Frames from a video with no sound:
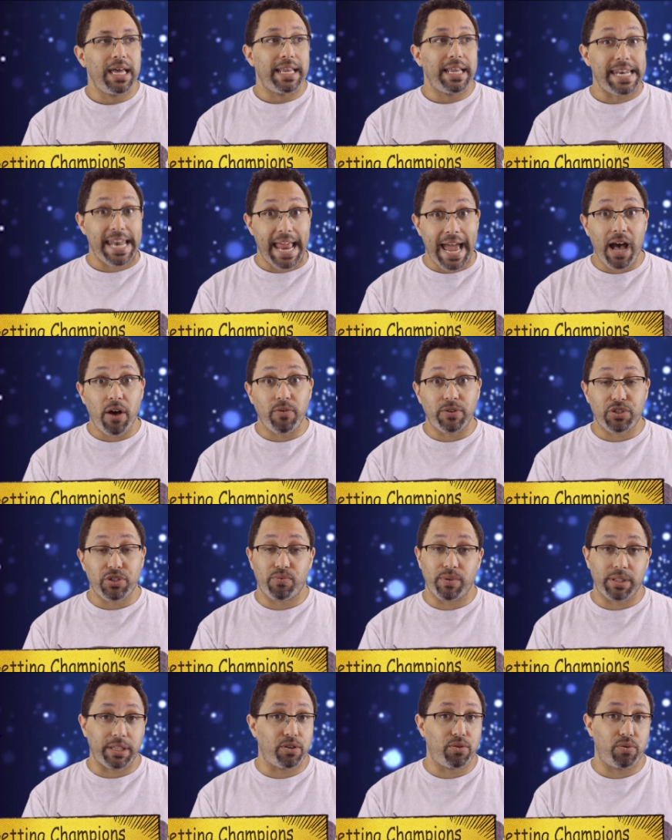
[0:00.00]
Now, what's
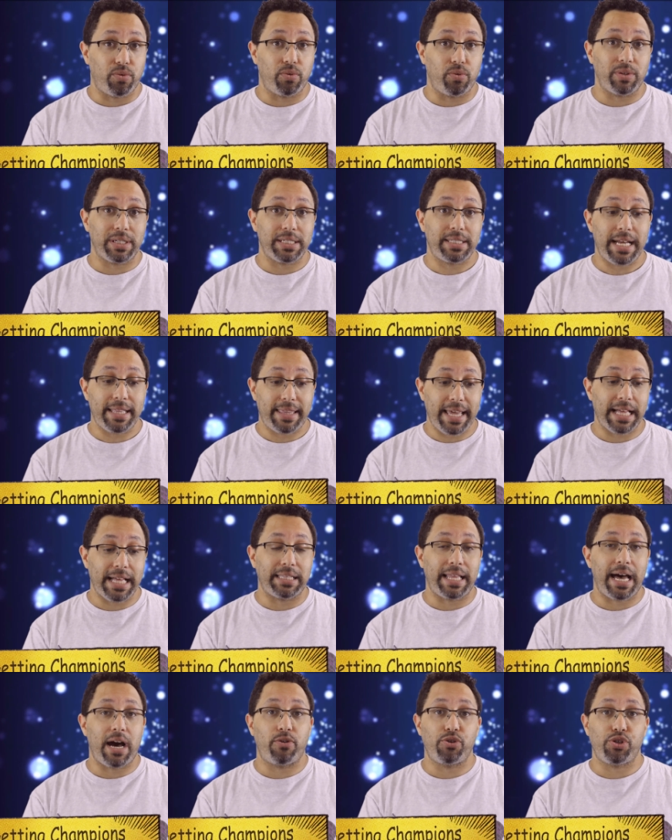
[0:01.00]
really cool is that they
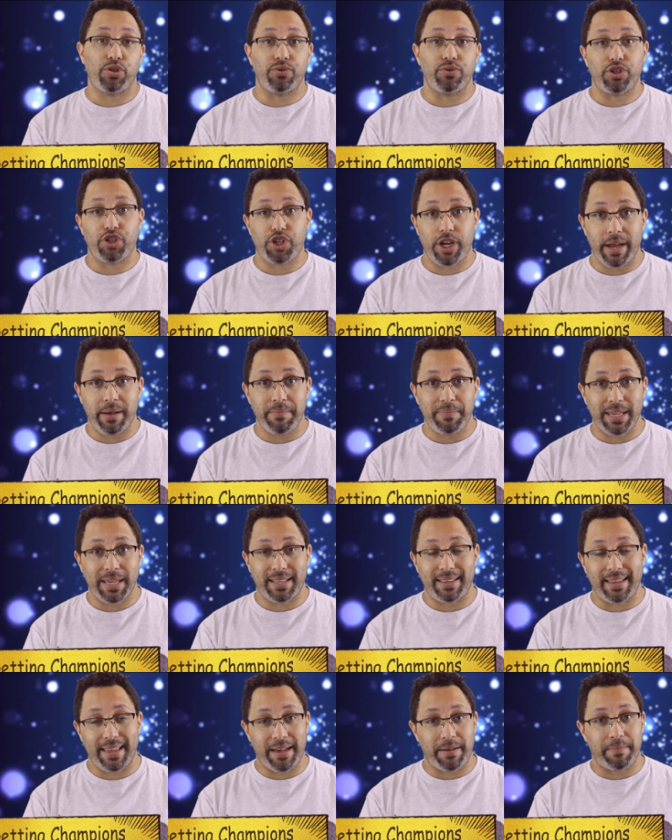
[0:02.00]
allowed you to
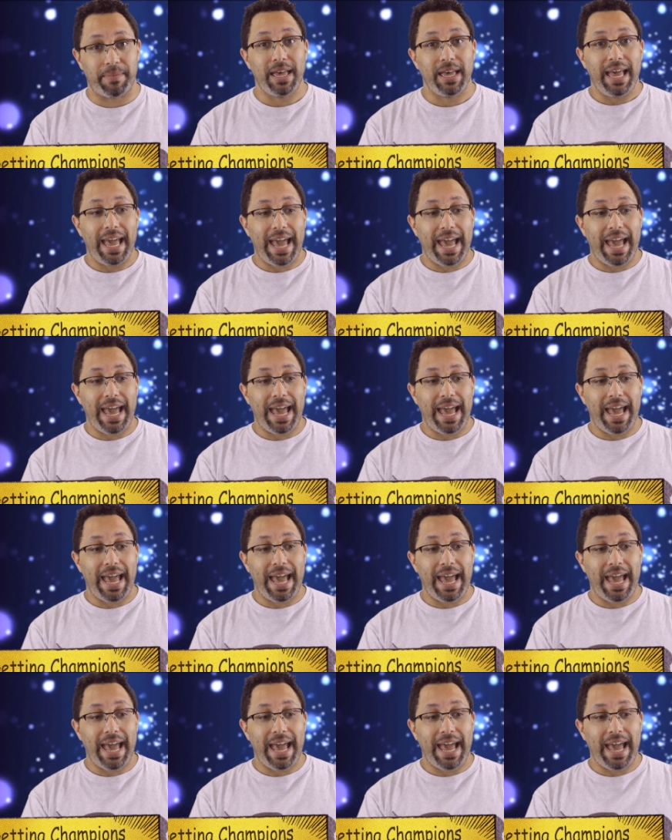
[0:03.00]
champion them.